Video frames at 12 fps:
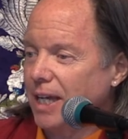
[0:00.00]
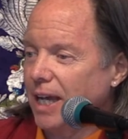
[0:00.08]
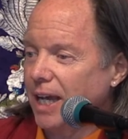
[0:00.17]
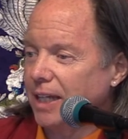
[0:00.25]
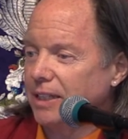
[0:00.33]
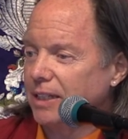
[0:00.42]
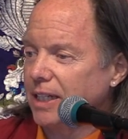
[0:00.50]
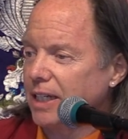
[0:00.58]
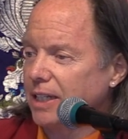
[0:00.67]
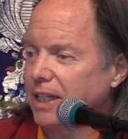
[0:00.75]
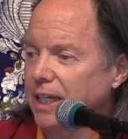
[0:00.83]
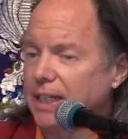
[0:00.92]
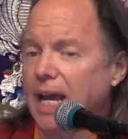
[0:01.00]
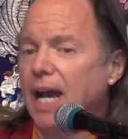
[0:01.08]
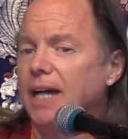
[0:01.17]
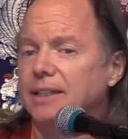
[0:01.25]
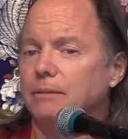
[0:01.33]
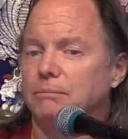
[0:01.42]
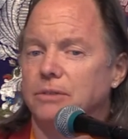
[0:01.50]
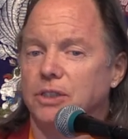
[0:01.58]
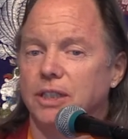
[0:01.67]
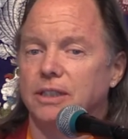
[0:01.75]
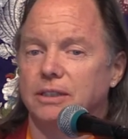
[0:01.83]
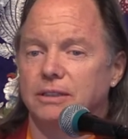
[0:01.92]
And Nick and Adam
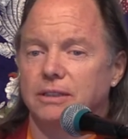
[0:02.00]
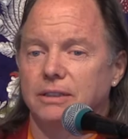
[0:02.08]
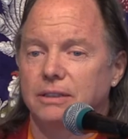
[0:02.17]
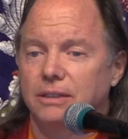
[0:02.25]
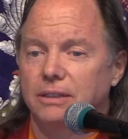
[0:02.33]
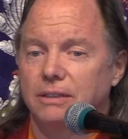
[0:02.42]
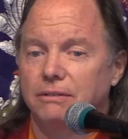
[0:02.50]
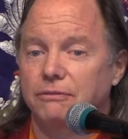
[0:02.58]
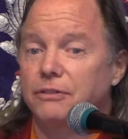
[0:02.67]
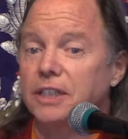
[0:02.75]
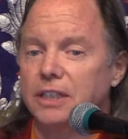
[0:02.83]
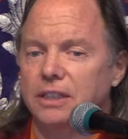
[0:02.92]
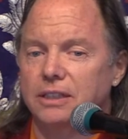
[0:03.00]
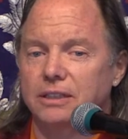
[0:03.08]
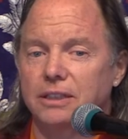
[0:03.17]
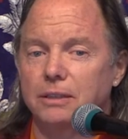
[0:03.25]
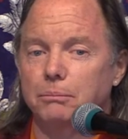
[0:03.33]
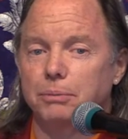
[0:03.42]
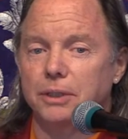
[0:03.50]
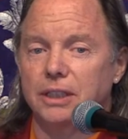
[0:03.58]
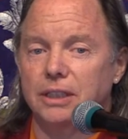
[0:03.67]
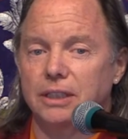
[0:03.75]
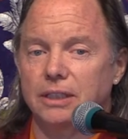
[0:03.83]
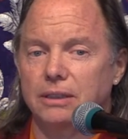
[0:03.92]
just finished
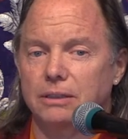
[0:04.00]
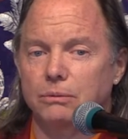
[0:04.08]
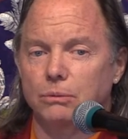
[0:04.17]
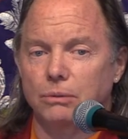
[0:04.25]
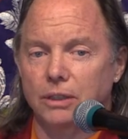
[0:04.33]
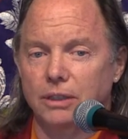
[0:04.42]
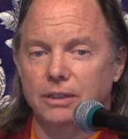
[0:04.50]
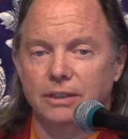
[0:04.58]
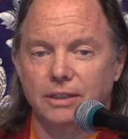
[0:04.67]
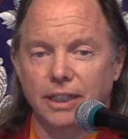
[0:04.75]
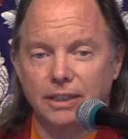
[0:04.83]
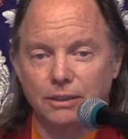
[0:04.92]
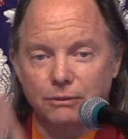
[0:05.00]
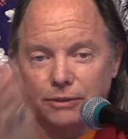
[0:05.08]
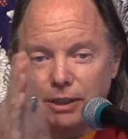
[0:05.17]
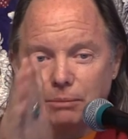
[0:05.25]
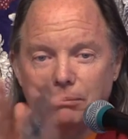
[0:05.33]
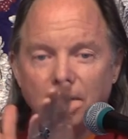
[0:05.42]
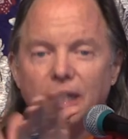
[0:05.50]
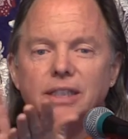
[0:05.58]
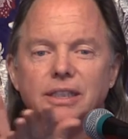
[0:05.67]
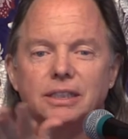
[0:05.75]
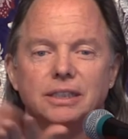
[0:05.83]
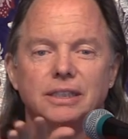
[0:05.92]
inputting his works. Thank you very
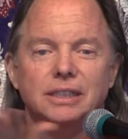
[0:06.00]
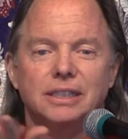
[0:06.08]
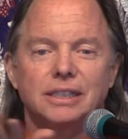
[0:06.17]
much.